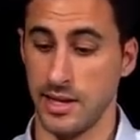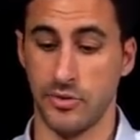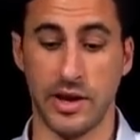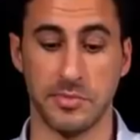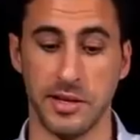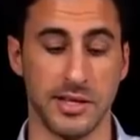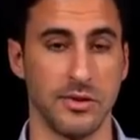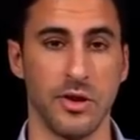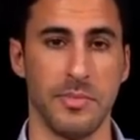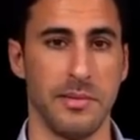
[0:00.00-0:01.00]
And trust me,
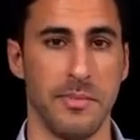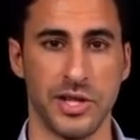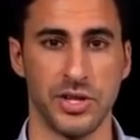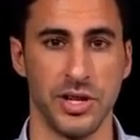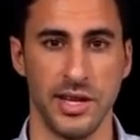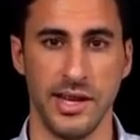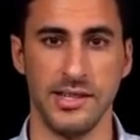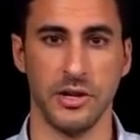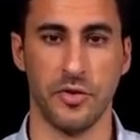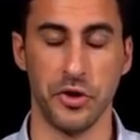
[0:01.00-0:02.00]
it's going to be much
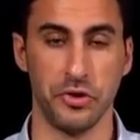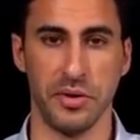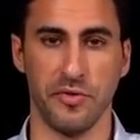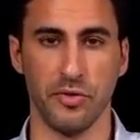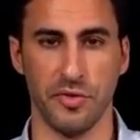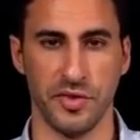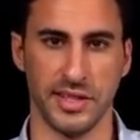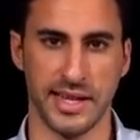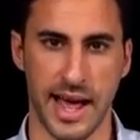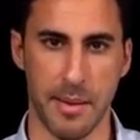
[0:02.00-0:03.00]
easier for you to be
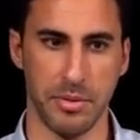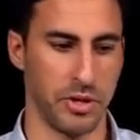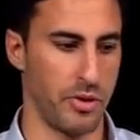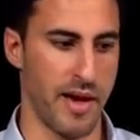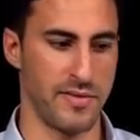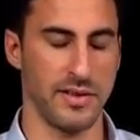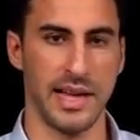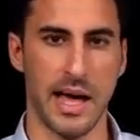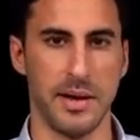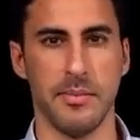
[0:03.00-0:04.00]
fulfilled and happy when you
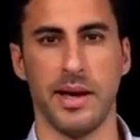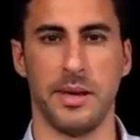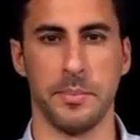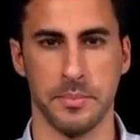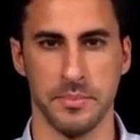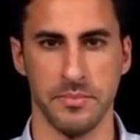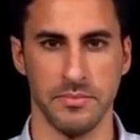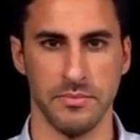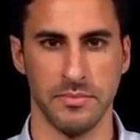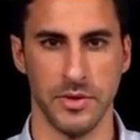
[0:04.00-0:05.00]
have time and money.
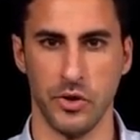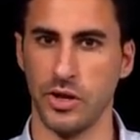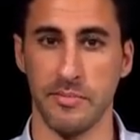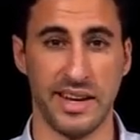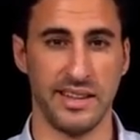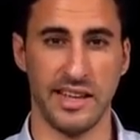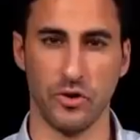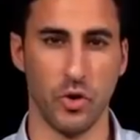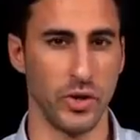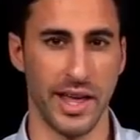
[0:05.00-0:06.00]
You can
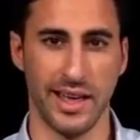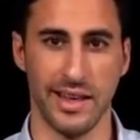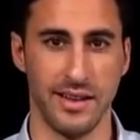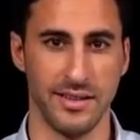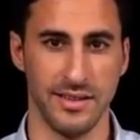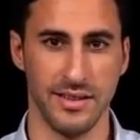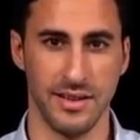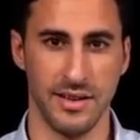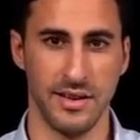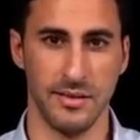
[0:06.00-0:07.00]
meditate all day then.
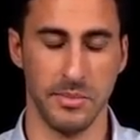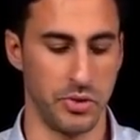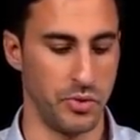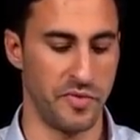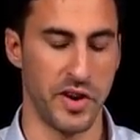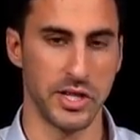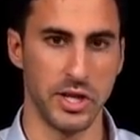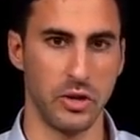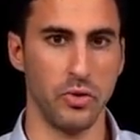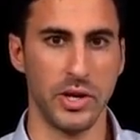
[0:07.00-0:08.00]
But you
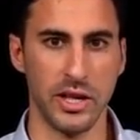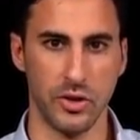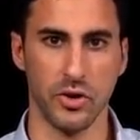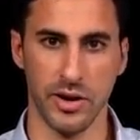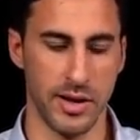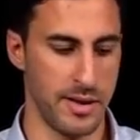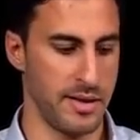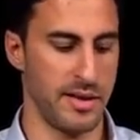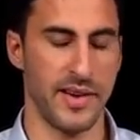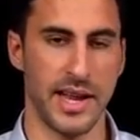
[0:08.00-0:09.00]
first need to get your
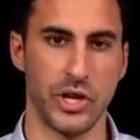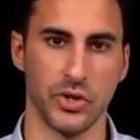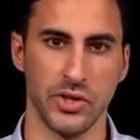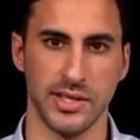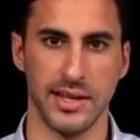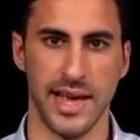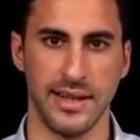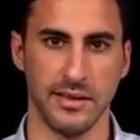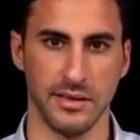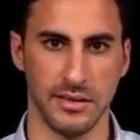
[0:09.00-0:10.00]
financials
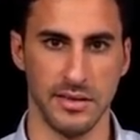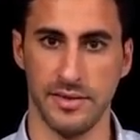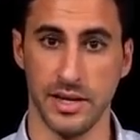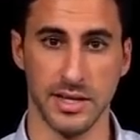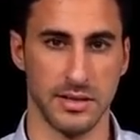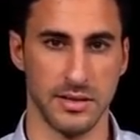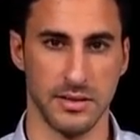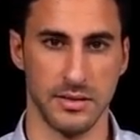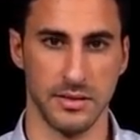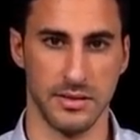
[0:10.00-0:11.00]
handled first.
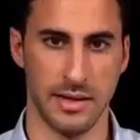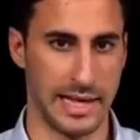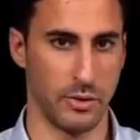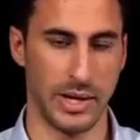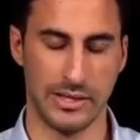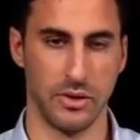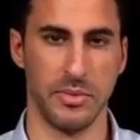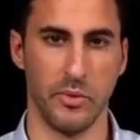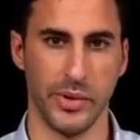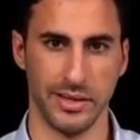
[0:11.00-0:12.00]
Otherwise, it's
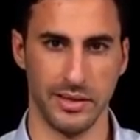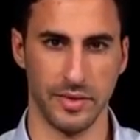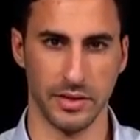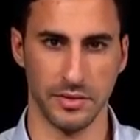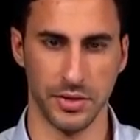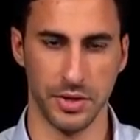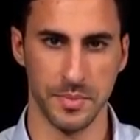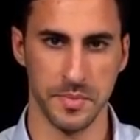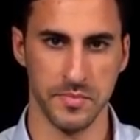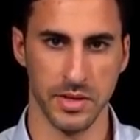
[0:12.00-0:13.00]
going to be really difficult for
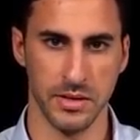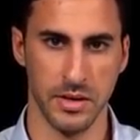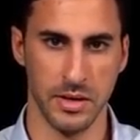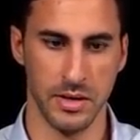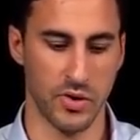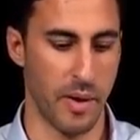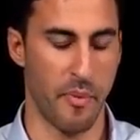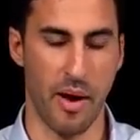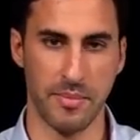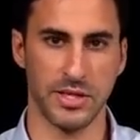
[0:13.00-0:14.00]
you. So I
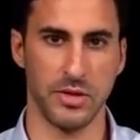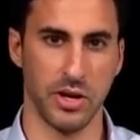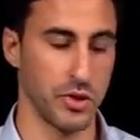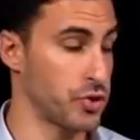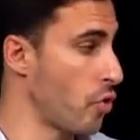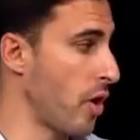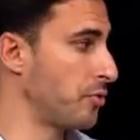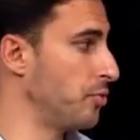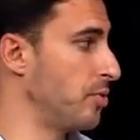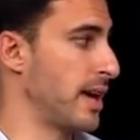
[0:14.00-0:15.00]
promised you I'll show you
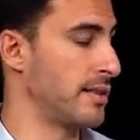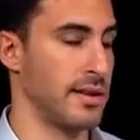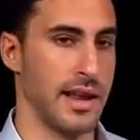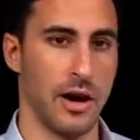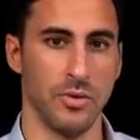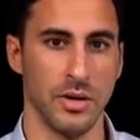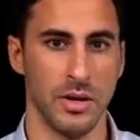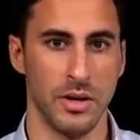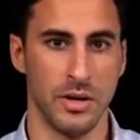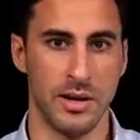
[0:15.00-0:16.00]
how to do that. Now